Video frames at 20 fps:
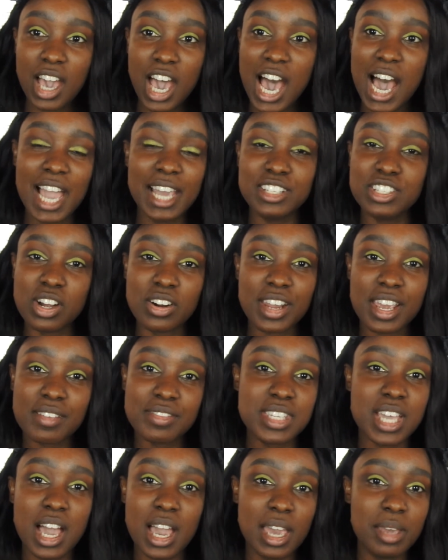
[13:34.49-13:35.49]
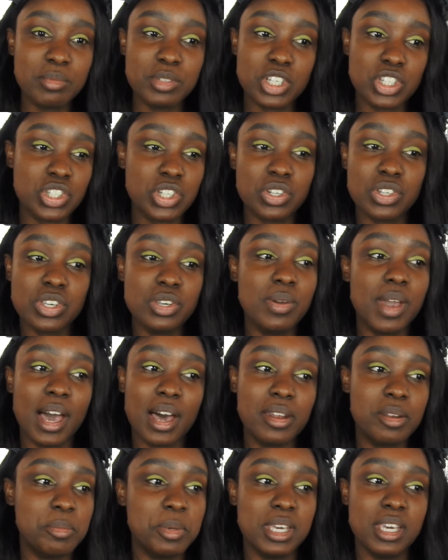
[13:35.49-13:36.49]
I don't have time to show you
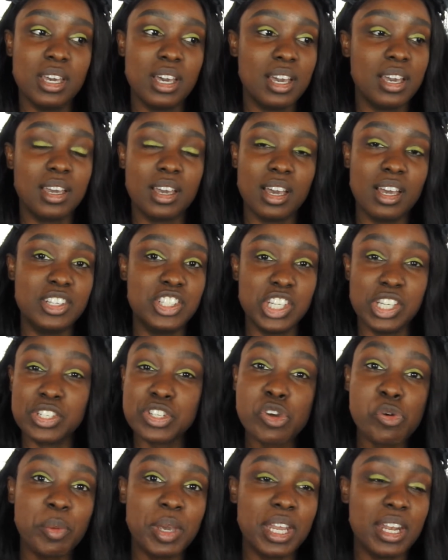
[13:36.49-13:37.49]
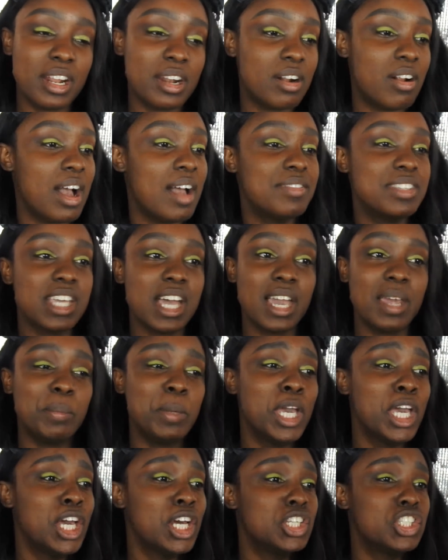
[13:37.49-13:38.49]
how to be a, a gentleman. I don't have
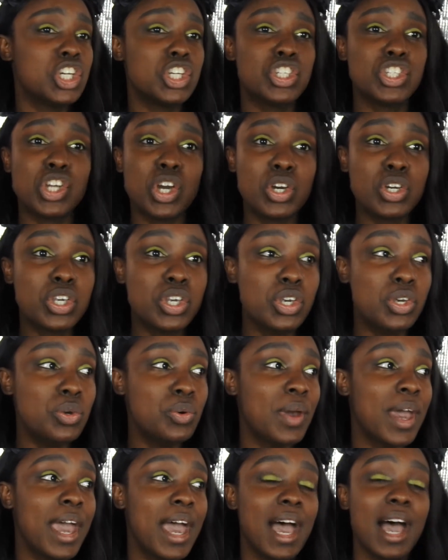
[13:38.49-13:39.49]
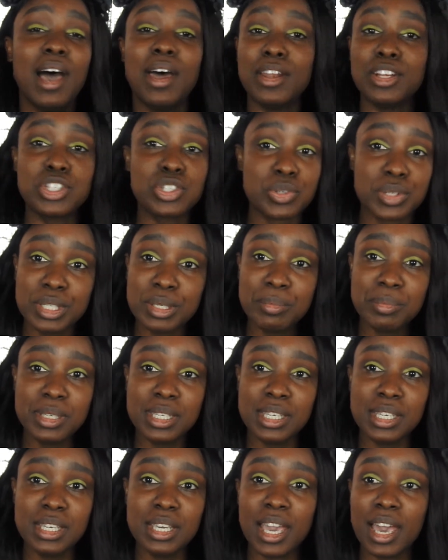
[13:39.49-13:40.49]
time to show you how to treat
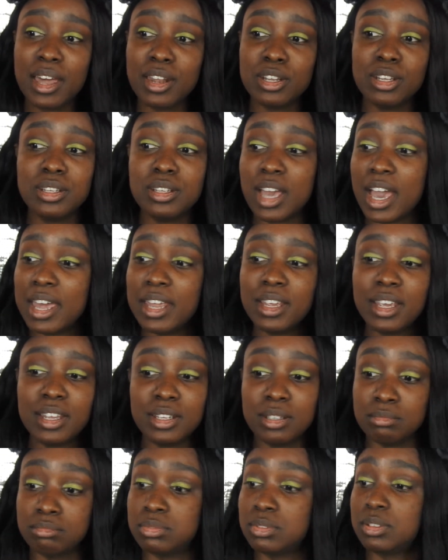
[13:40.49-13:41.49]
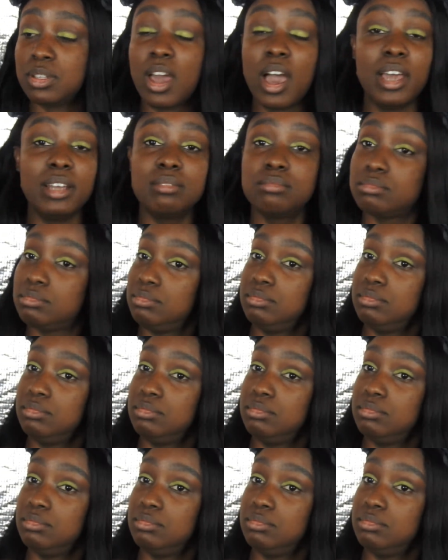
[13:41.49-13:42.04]
me, how to, I, I,